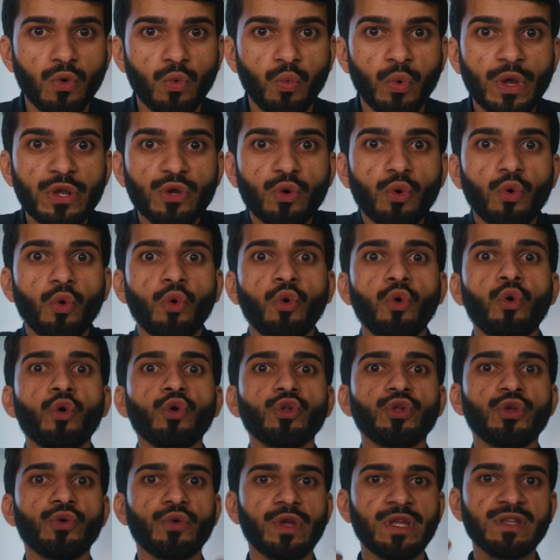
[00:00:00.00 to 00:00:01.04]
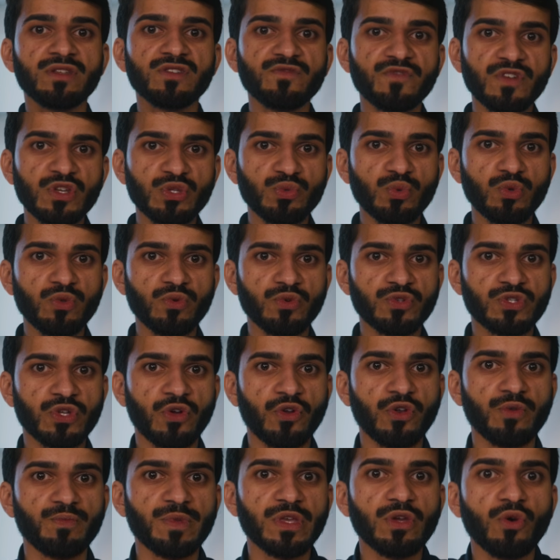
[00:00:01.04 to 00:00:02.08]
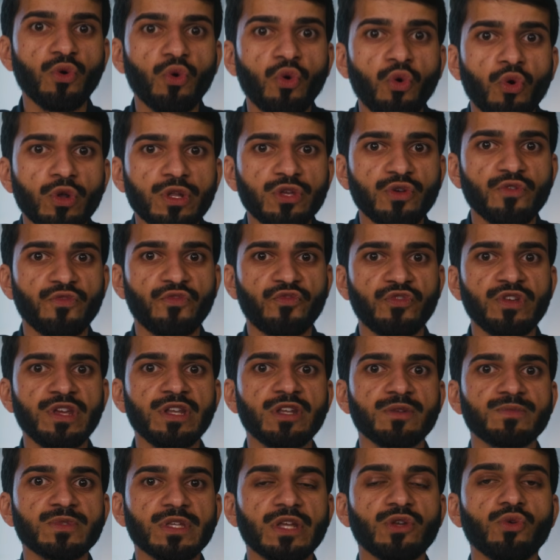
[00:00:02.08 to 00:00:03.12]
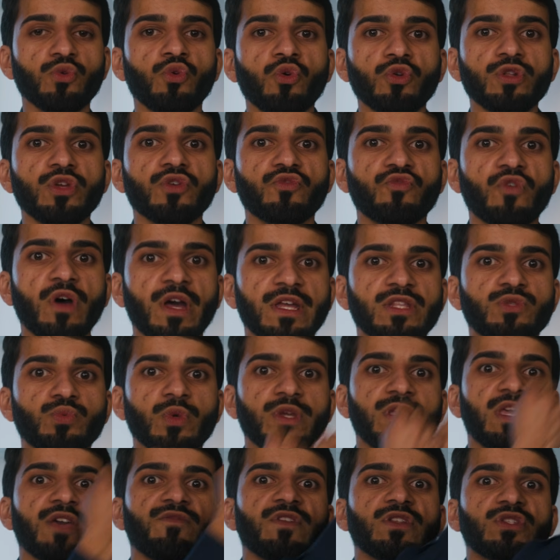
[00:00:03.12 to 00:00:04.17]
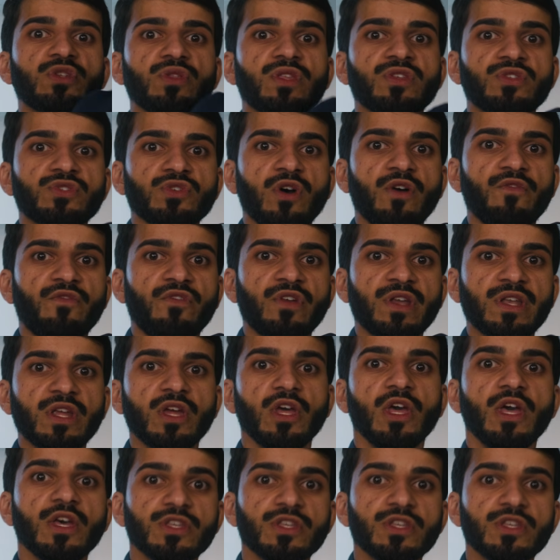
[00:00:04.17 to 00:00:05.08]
When all your individual autonomy, all your freedoms and all your rights were given to the sovereign.